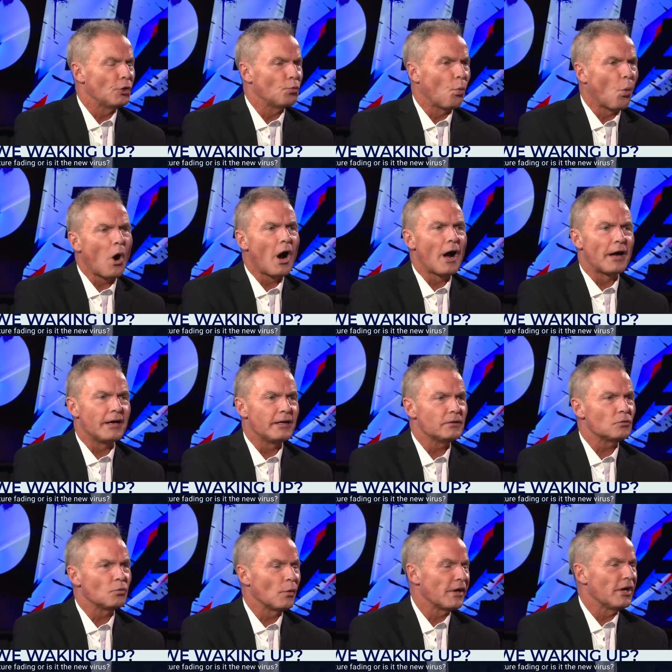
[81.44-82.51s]
at
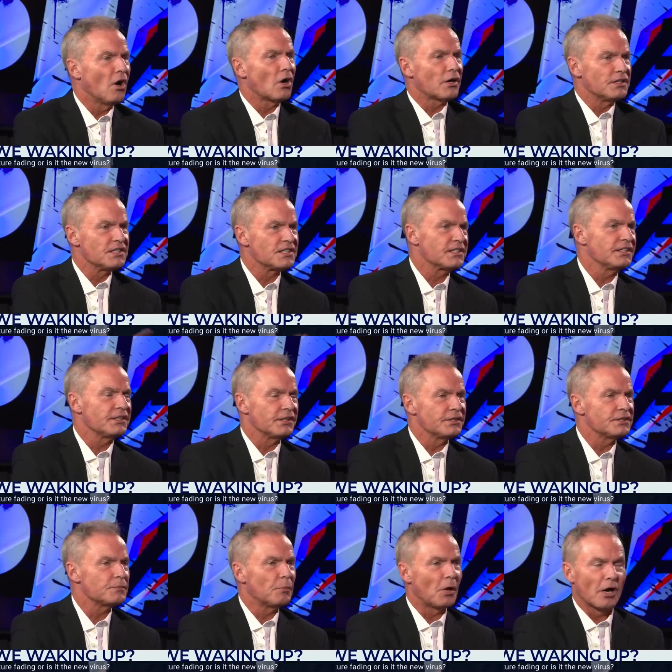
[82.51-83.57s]
why we are
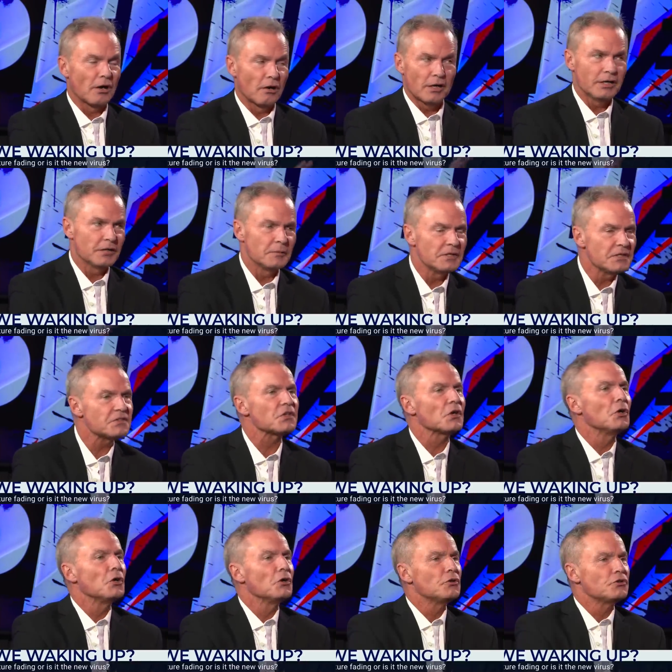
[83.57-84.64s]
considered by our
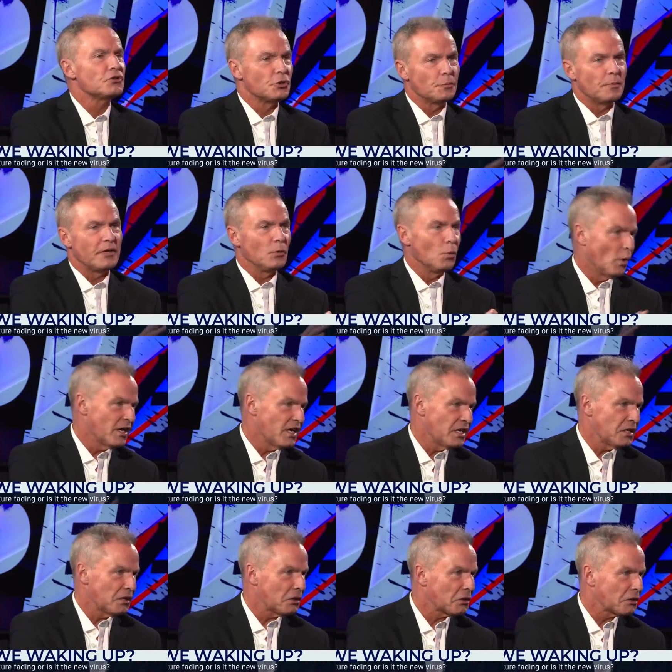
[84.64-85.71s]
enemies to be
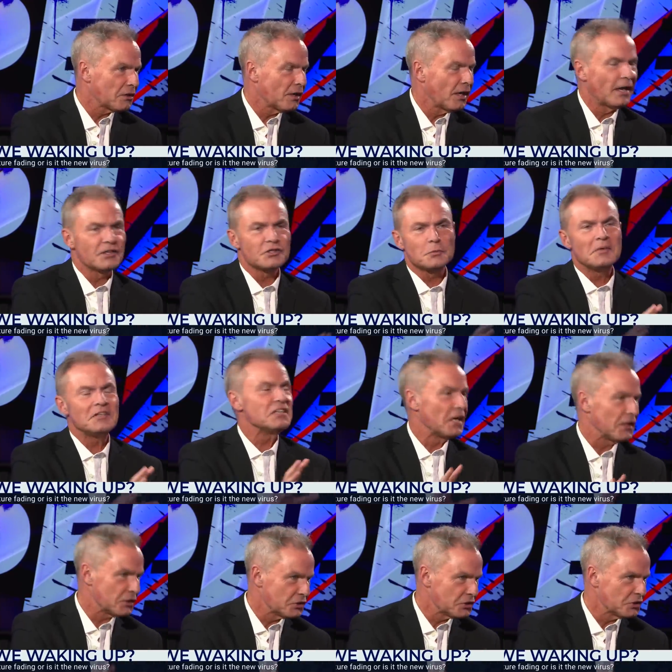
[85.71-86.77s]
weak and to be
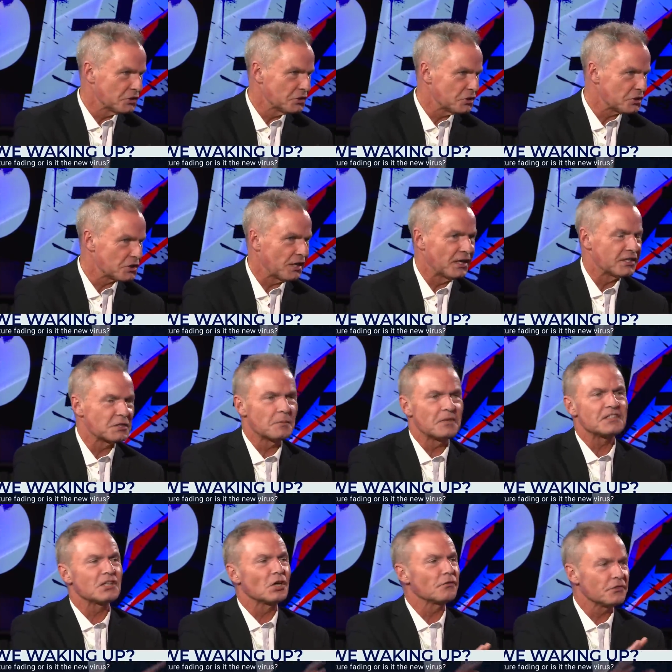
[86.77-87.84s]
decadent and to
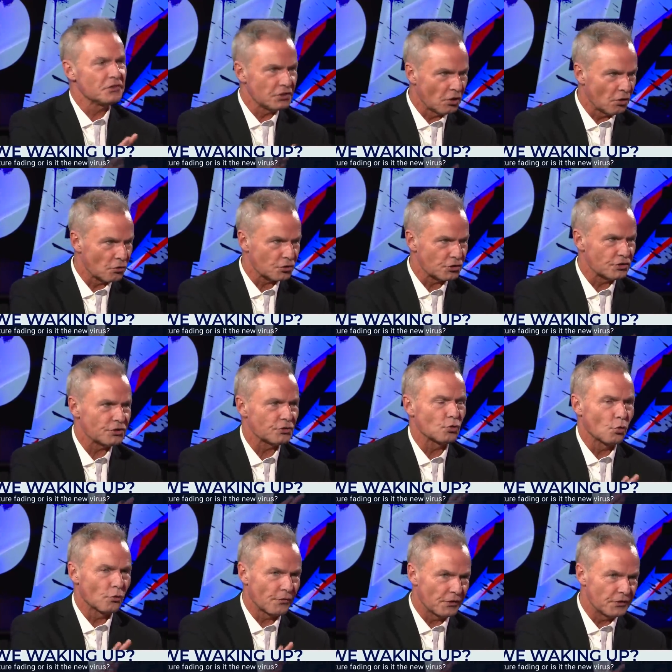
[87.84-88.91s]
be self indulgent
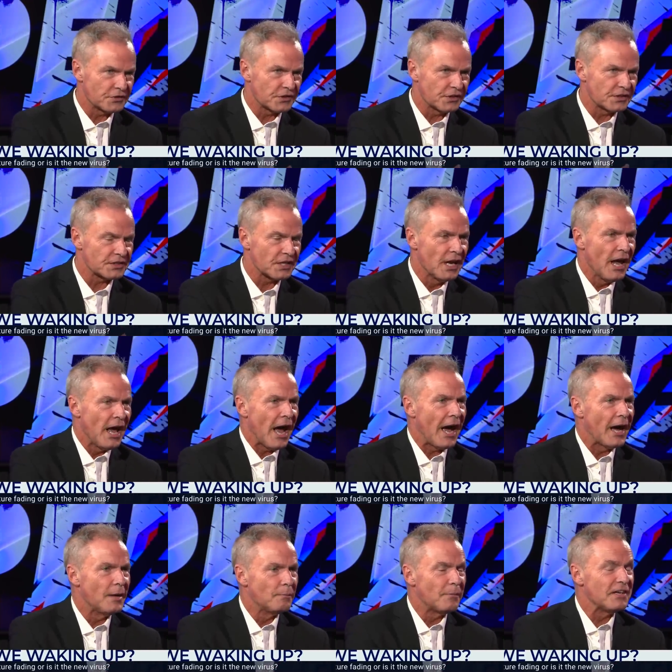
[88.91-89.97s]
and all of those things,
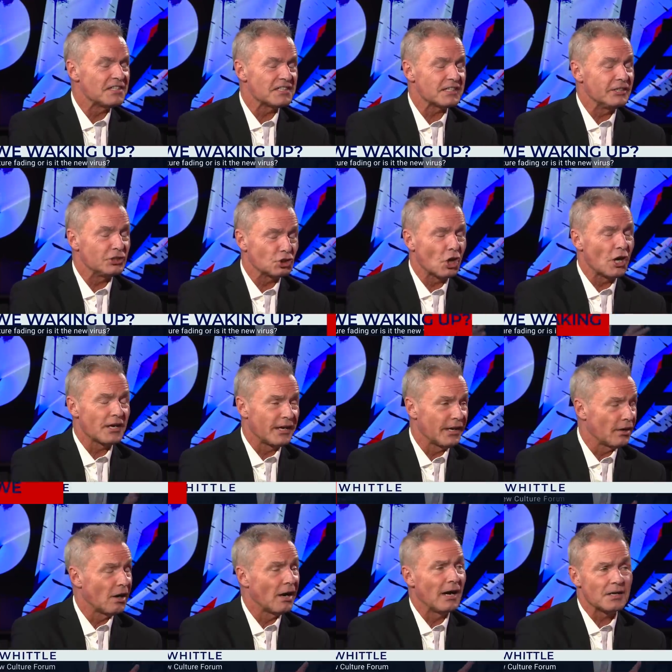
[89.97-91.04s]
and basically try
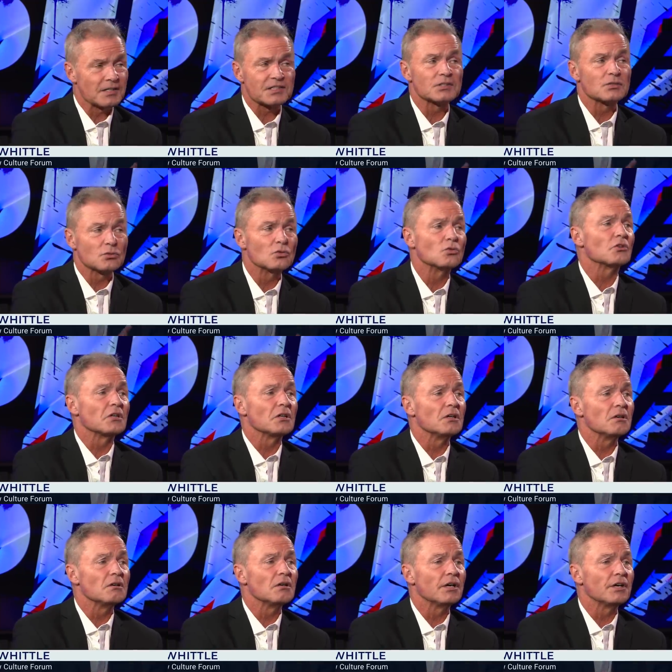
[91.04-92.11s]
and get our house in
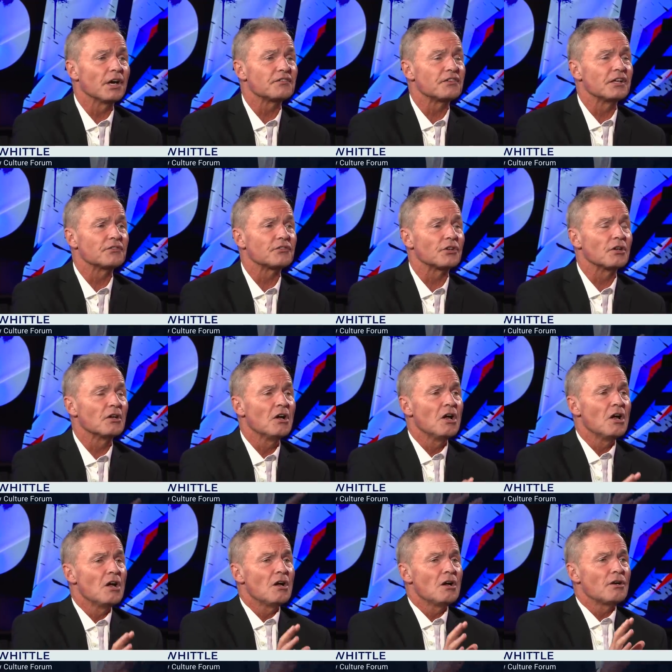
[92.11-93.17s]
order. And I think that,
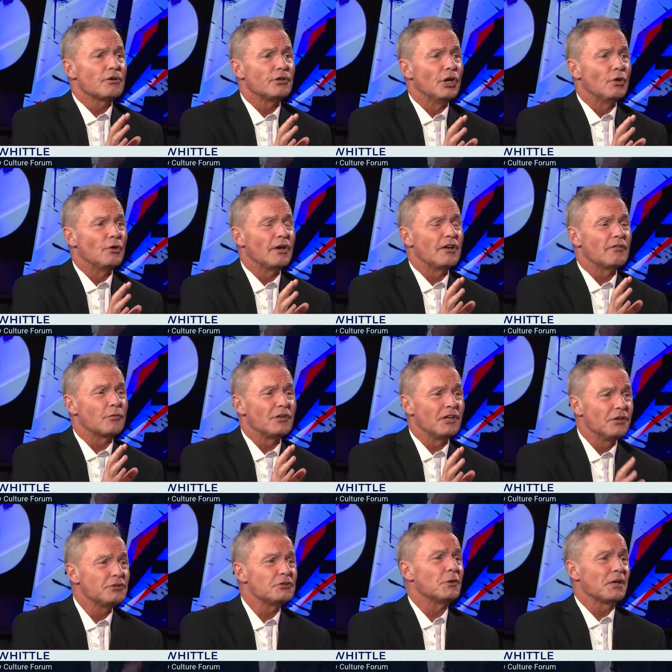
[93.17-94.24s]
you know, if
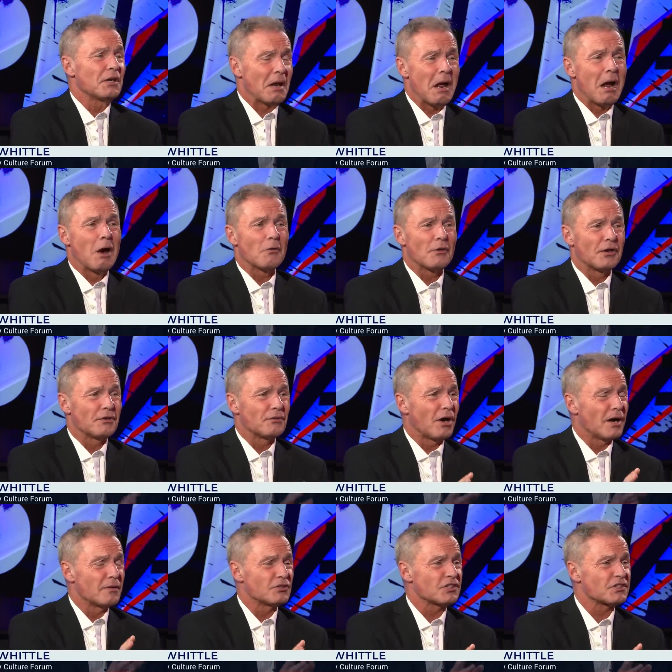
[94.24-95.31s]
we don't do it now,
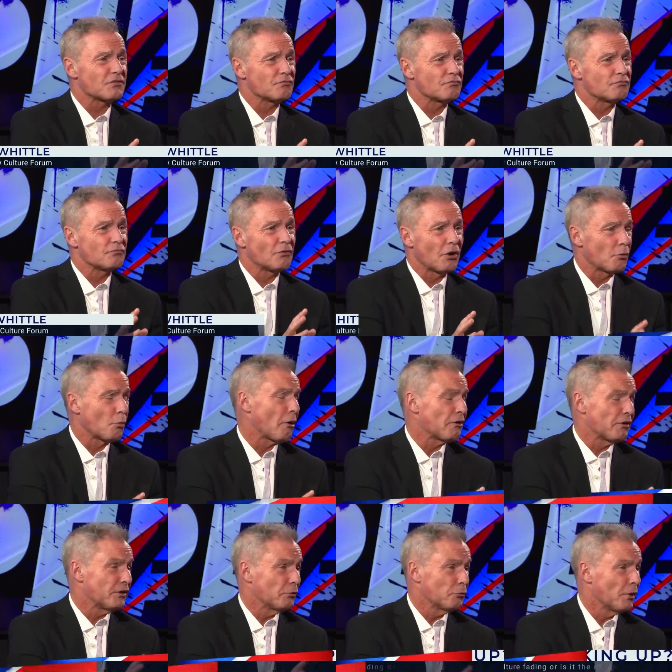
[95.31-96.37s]
then I'm just rather
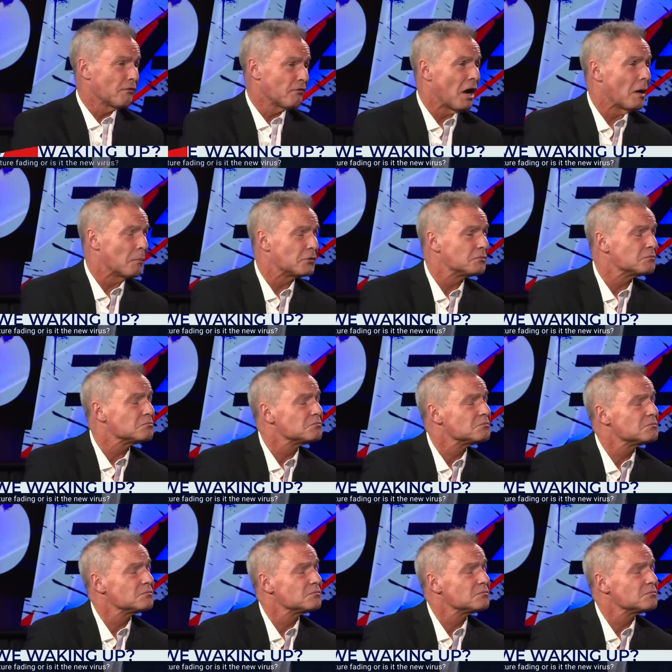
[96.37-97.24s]
worried that it will never happen.